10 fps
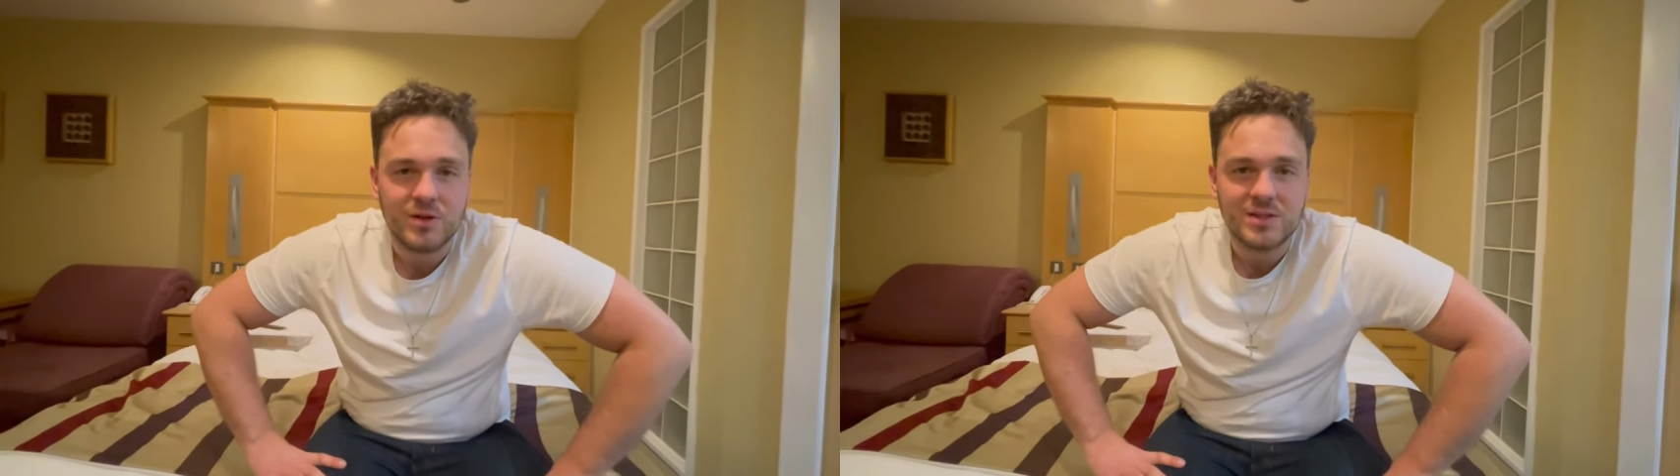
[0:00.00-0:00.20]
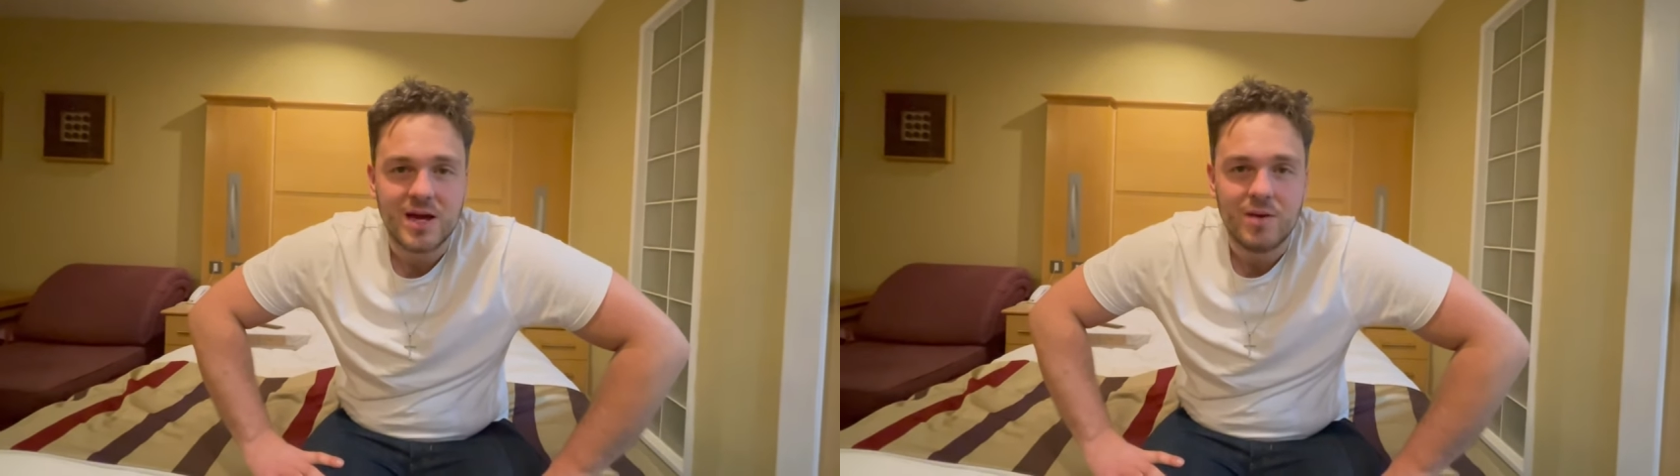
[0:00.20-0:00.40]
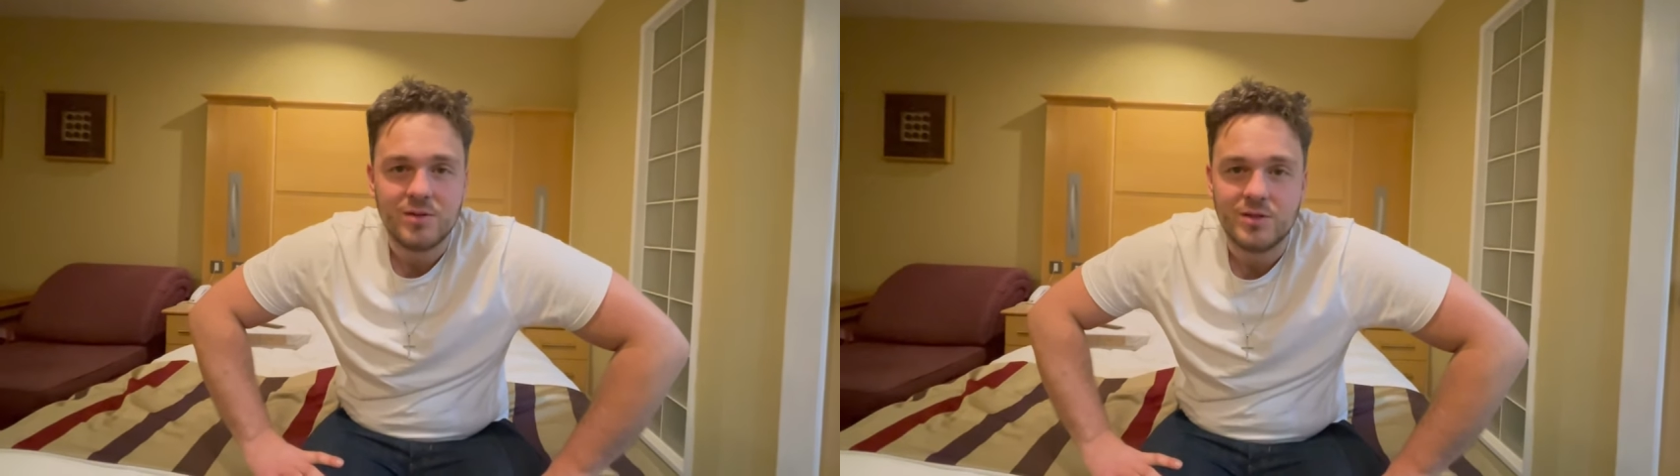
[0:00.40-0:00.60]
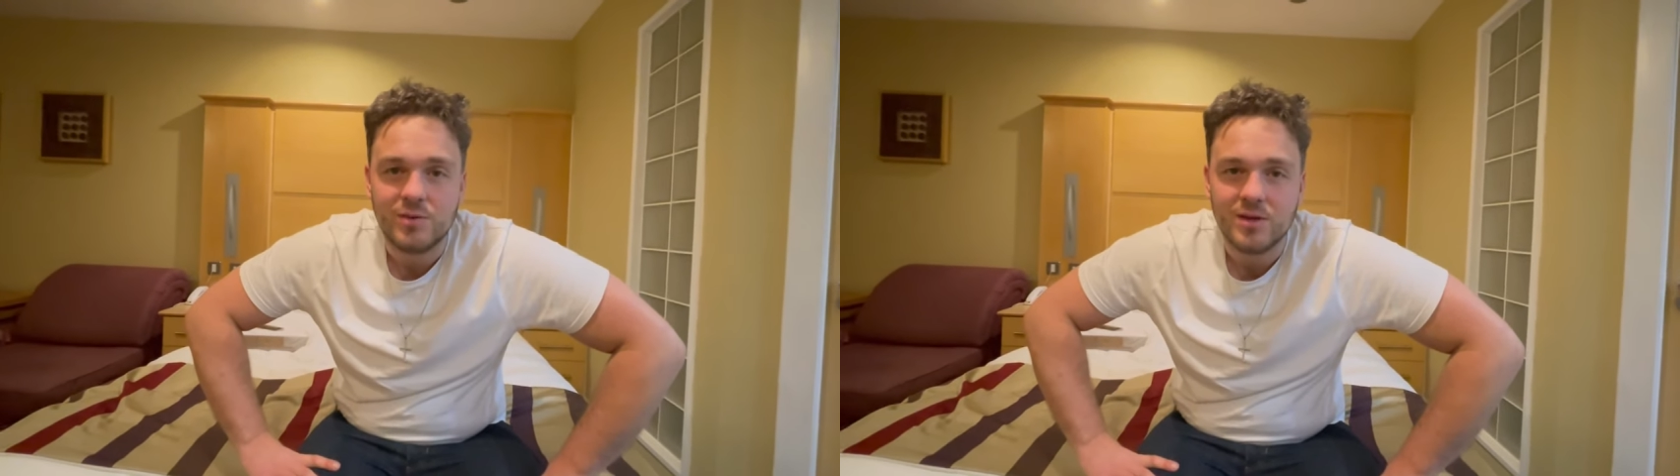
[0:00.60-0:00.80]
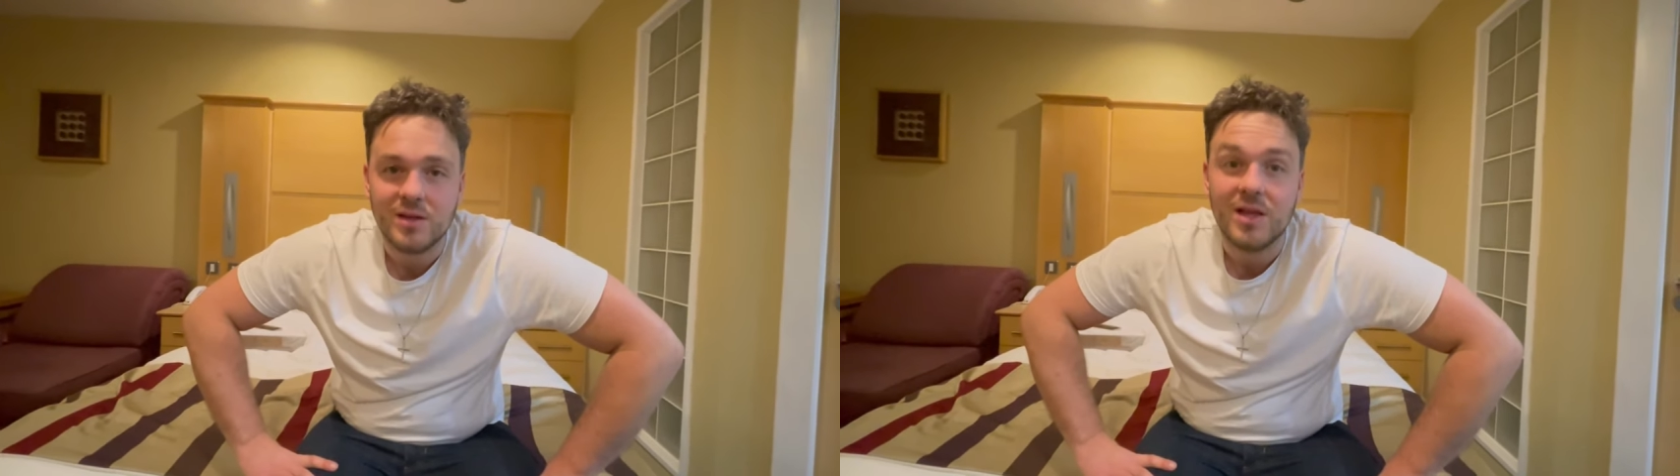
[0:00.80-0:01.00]
time with you
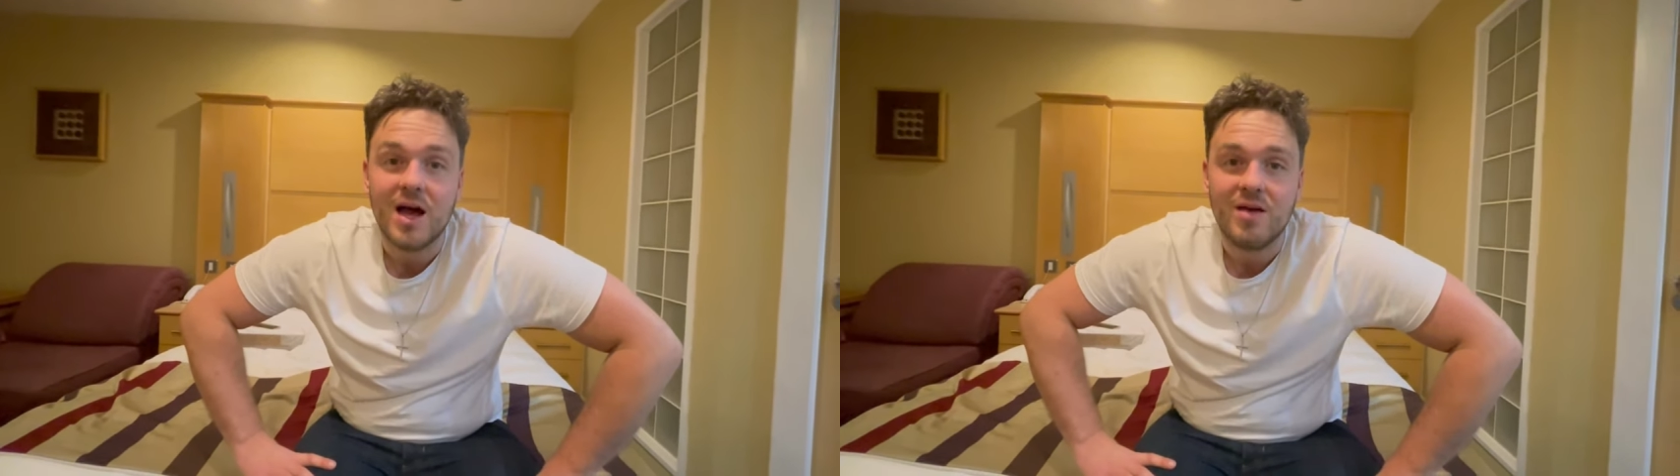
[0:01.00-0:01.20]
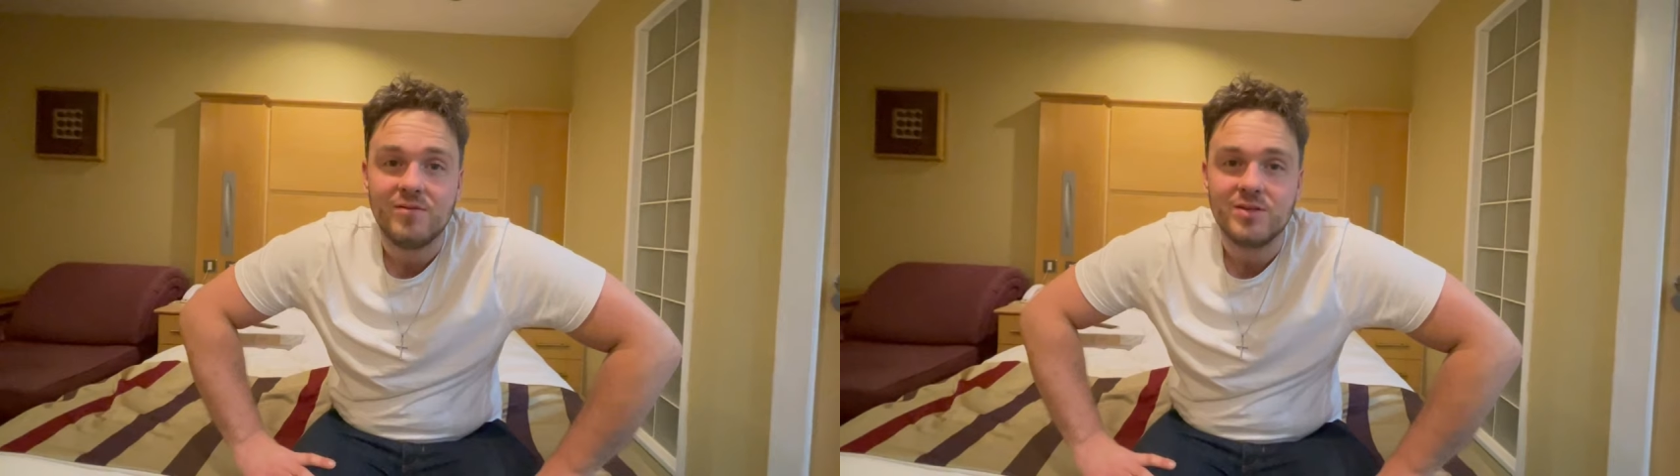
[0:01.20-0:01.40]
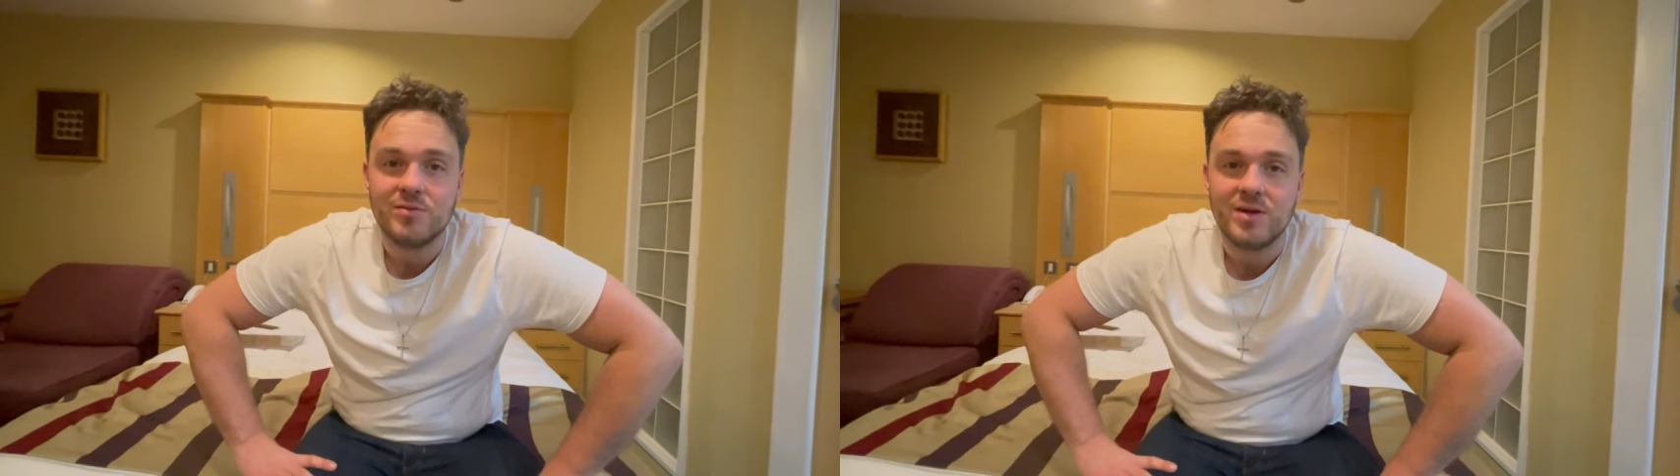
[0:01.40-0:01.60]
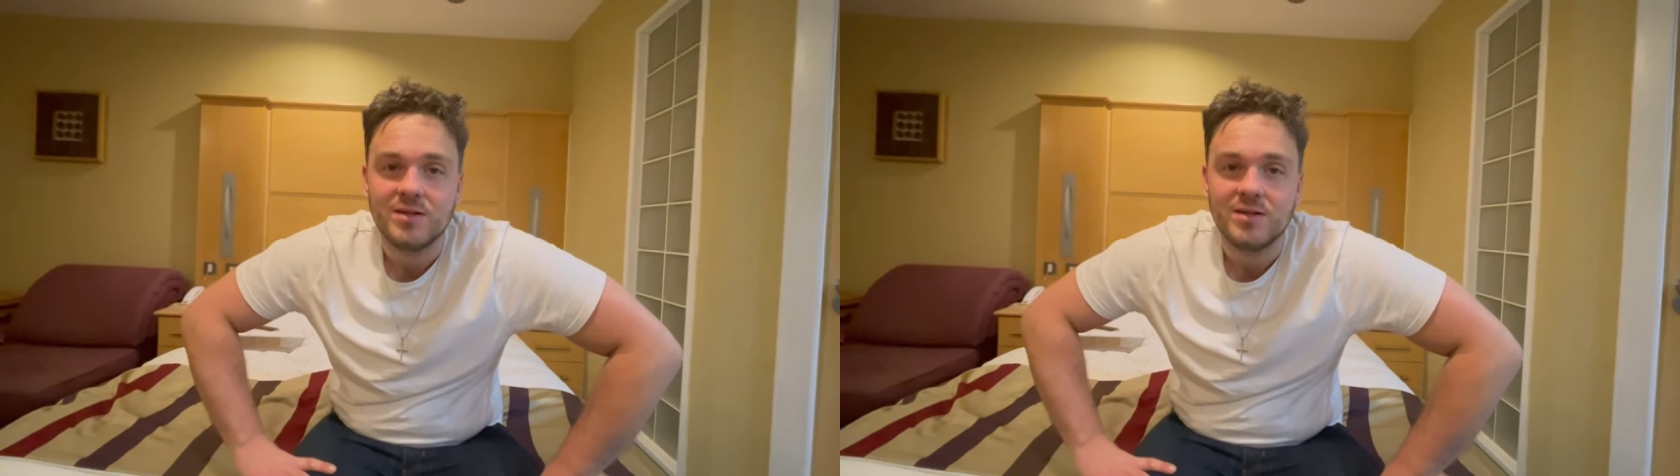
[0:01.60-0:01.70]
on the live as well.